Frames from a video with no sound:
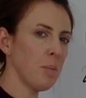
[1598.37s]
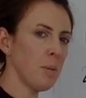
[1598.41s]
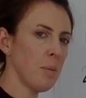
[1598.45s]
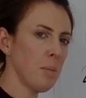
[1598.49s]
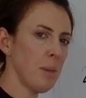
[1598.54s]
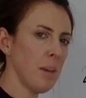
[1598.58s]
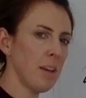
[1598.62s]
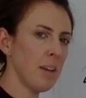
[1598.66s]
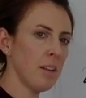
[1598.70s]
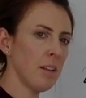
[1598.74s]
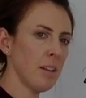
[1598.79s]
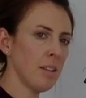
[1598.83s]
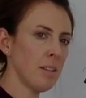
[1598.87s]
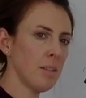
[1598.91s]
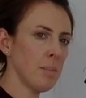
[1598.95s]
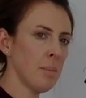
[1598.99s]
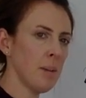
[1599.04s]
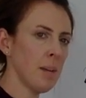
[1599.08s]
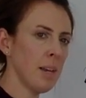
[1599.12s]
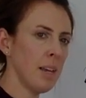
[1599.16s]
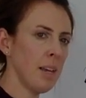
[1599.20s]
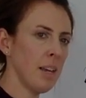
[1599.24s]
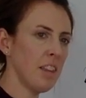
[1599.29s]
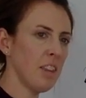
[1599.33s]
be making lots of
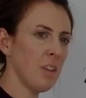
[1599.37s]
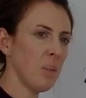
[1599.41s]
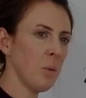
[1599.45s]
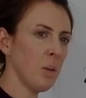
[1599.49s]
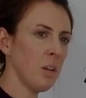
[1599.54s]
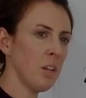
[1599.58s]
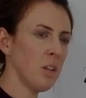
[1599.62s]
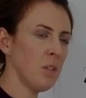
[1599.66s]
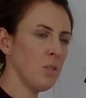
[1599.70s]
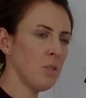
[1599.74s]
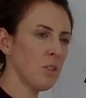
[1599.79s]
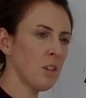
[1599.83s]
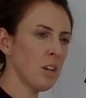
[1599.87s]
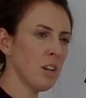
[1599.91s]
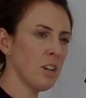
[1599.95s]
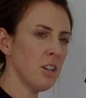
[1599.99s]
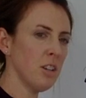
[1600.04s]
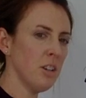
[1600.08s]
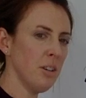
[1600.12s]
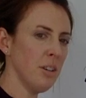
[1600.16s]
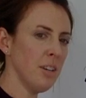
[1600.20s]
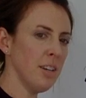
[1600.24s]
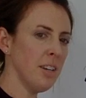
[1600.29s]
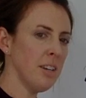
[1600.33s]
money, then what do you start
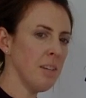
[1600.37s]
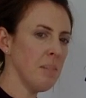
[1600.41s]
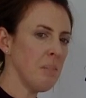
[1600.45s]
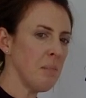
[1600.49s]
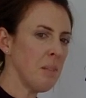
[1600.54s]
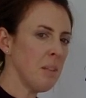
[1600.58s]
doing?